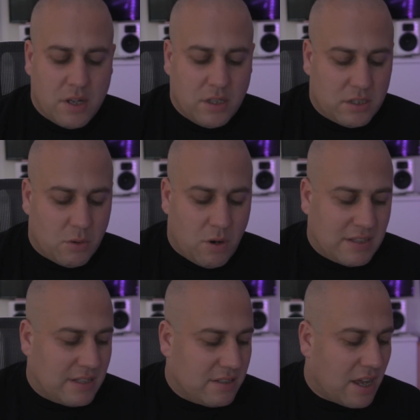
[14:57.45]
So what I
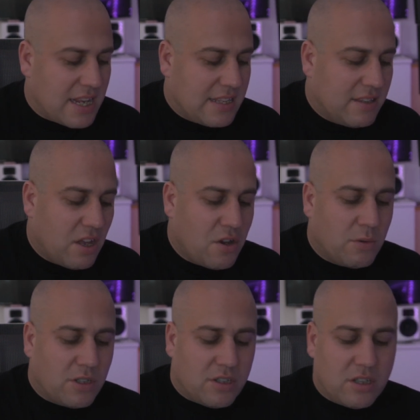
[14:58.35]
decided to do
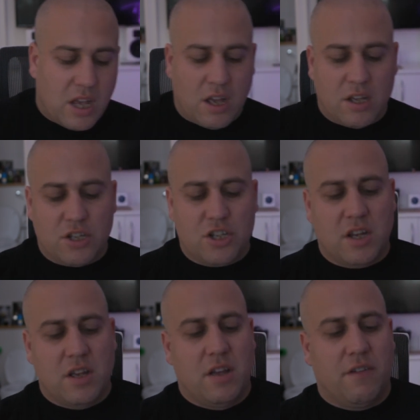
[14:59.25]
was search
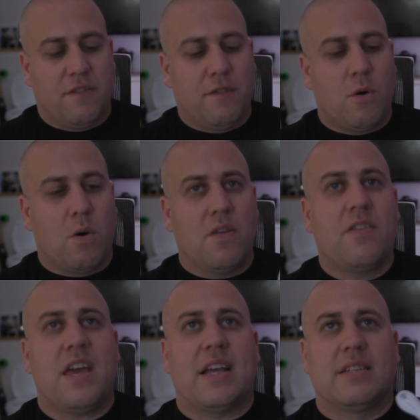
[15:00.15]
for
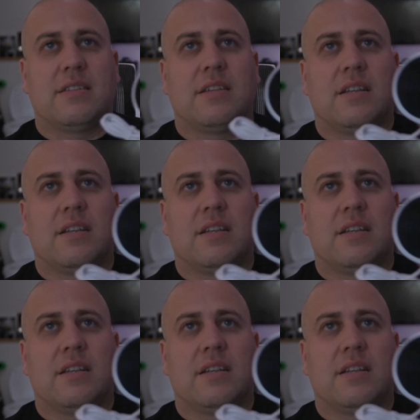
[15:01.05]
this.